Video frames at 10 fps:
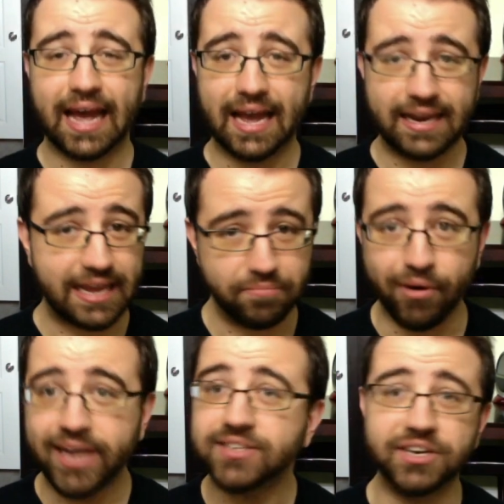And he
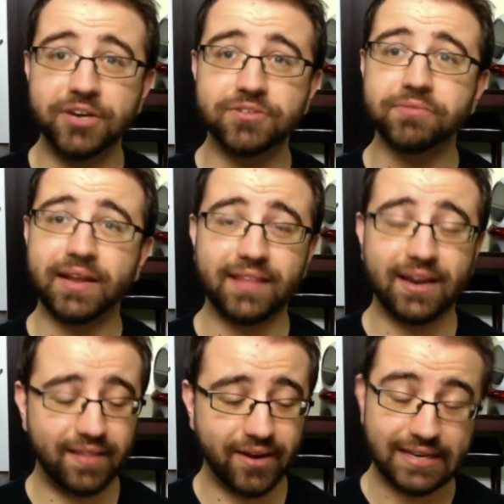breaks the news right
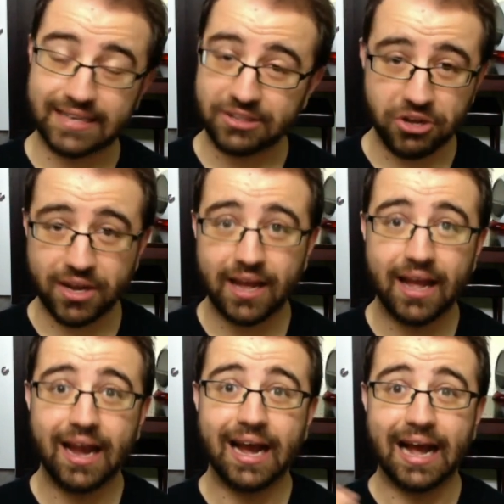then and there. He's like, look,
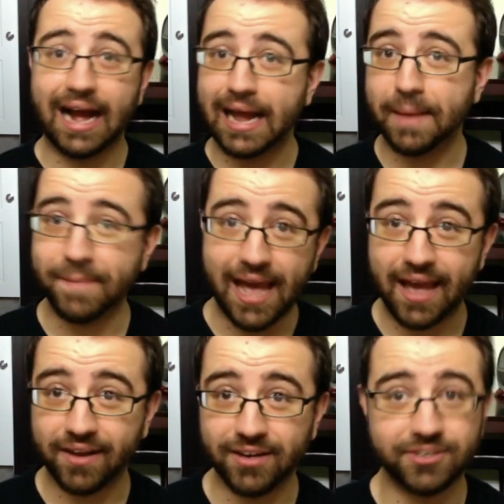I am
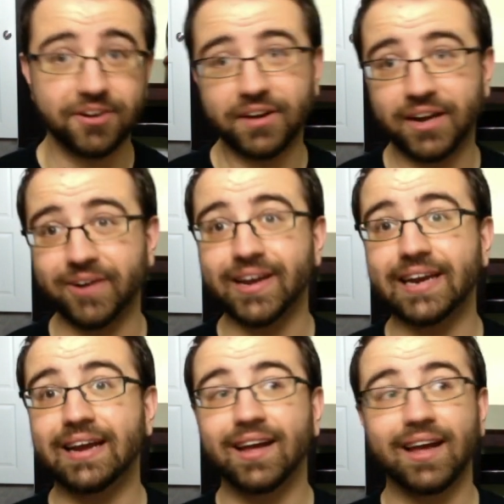Aegon
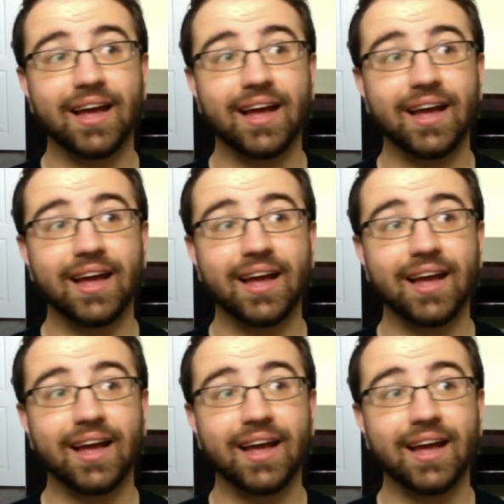Targaryen.